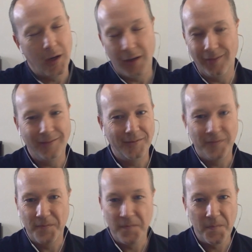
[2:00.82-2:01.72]
like somebody.
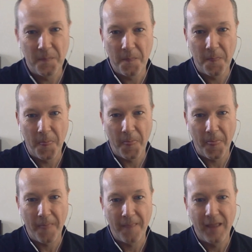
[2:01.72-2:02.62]
Okay,
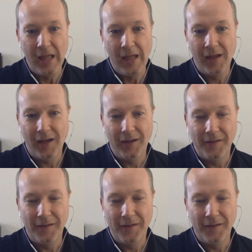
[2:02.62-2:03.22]
interesting.